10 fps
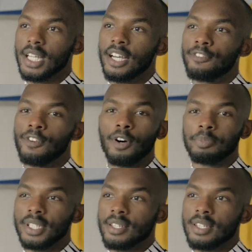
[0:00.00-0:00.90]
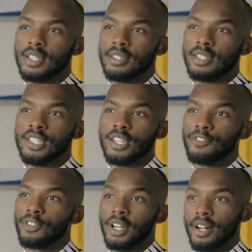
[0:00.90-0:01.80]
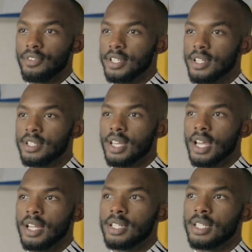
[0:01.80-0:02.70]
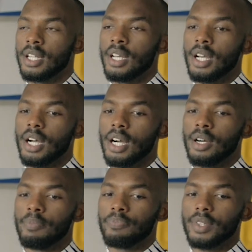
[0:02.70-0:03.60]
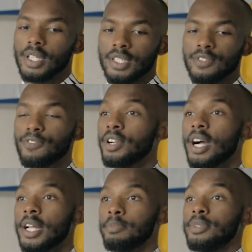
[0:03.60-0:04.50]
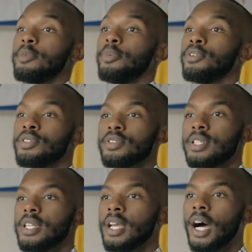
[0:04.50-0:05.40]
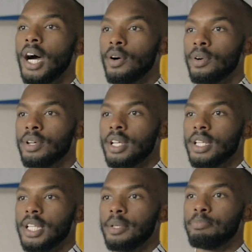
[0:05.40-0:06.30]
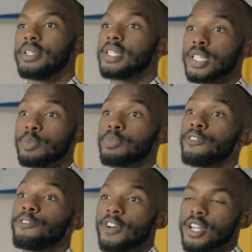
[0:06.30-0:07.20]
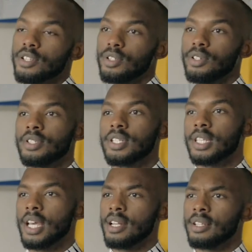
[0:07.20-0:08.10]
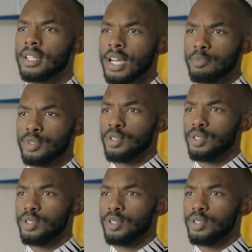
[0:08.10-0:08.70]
have helped us in several areas, and it's very admirable to see how the business professionals can come to